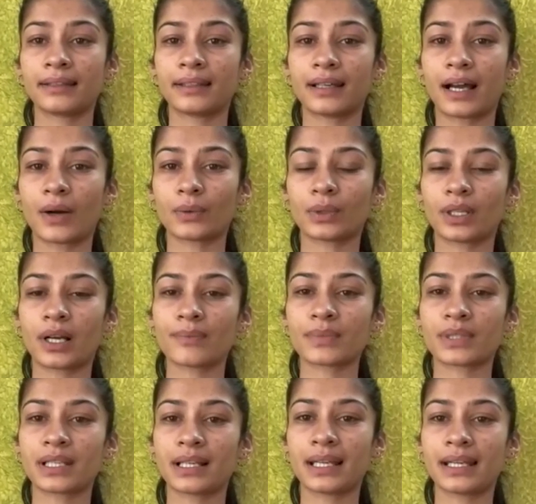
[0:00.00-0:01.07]
the
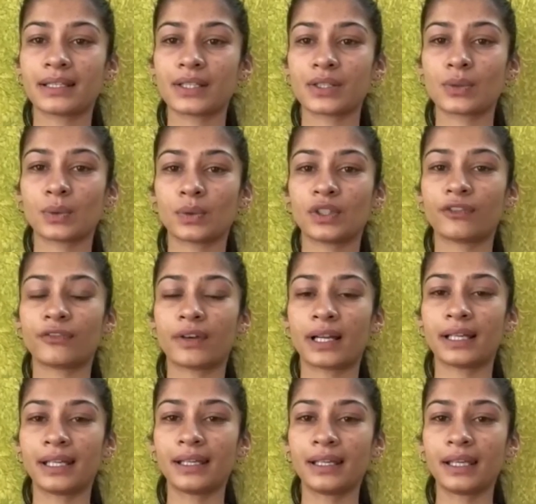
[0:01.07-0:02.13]
outcomes related to the
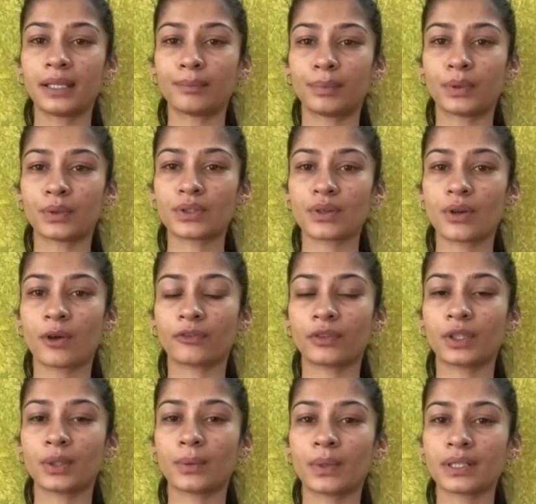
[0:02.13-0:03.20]
funding inputs
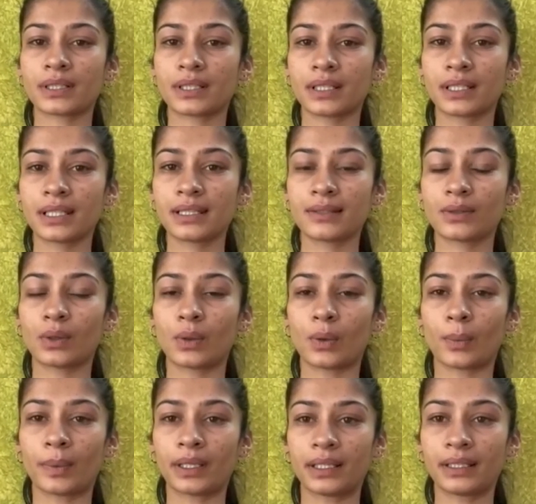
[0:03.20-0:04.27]
of universities
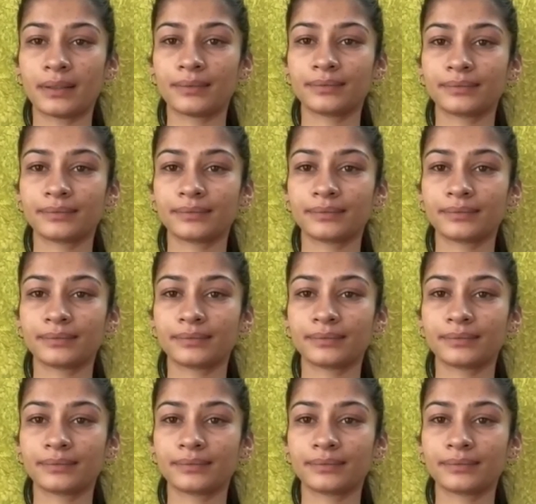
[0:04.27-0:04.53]
globally.